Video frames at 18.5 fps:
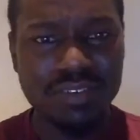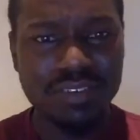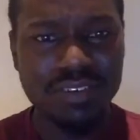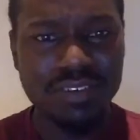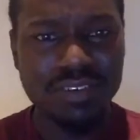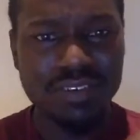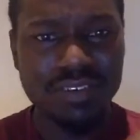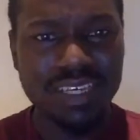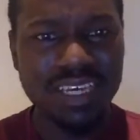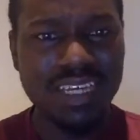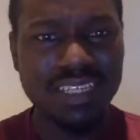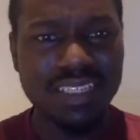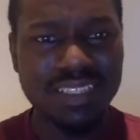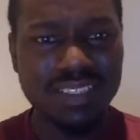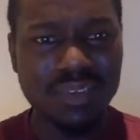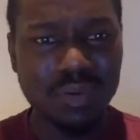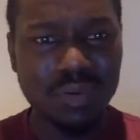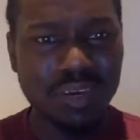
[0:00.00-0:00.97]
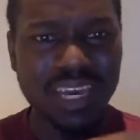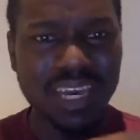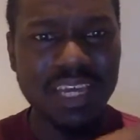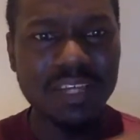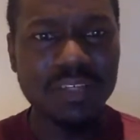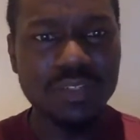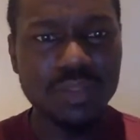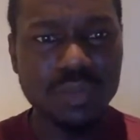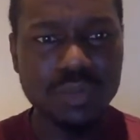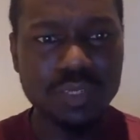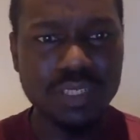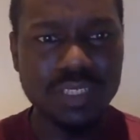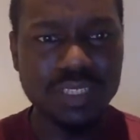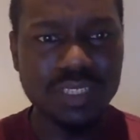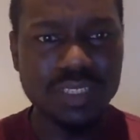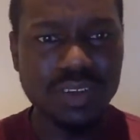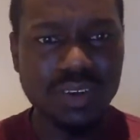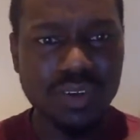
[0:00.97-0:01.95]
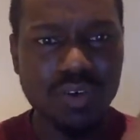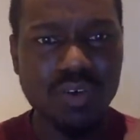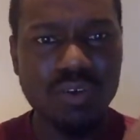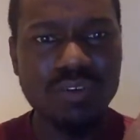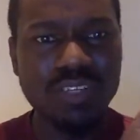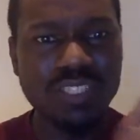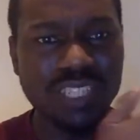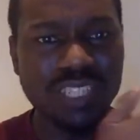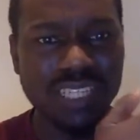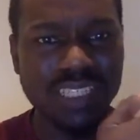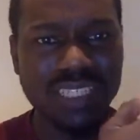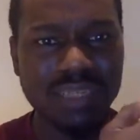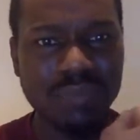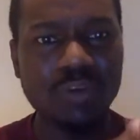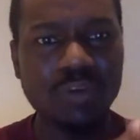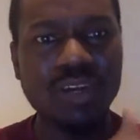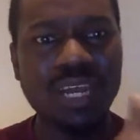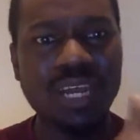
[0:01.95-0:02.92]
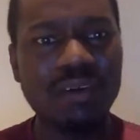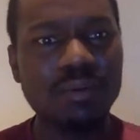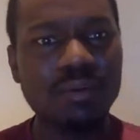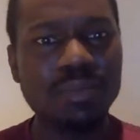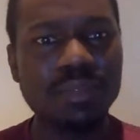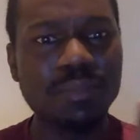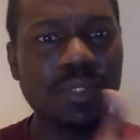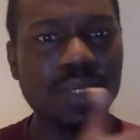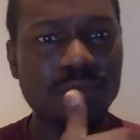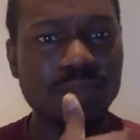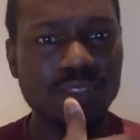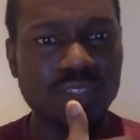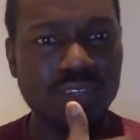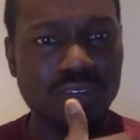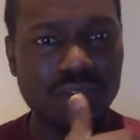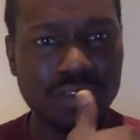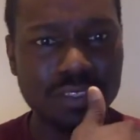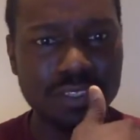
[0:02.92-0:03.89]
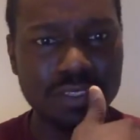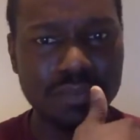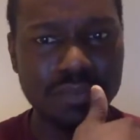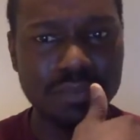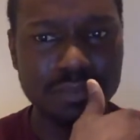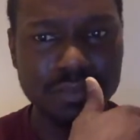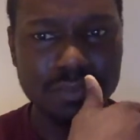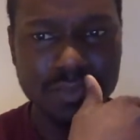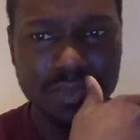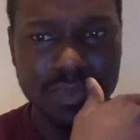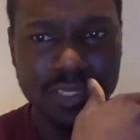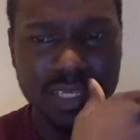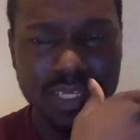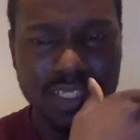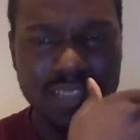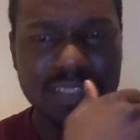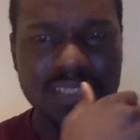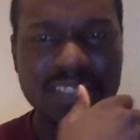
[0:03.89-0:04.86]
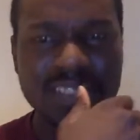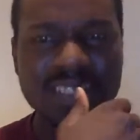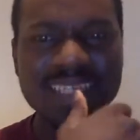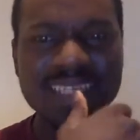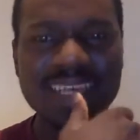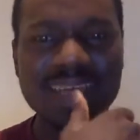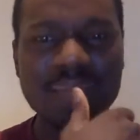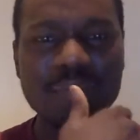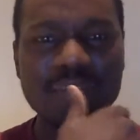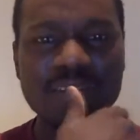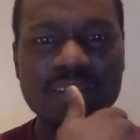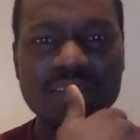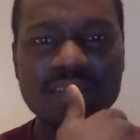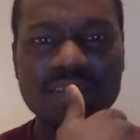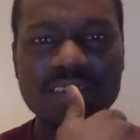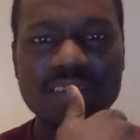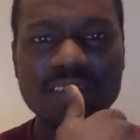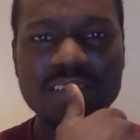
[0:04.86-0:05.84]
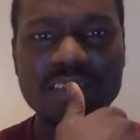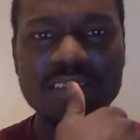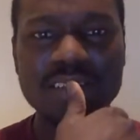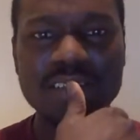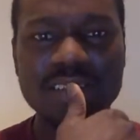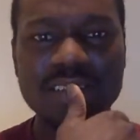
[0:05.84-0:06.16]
yet, or can't do it, or rejecting them, or allowing them to be observers, it's a slap on their face.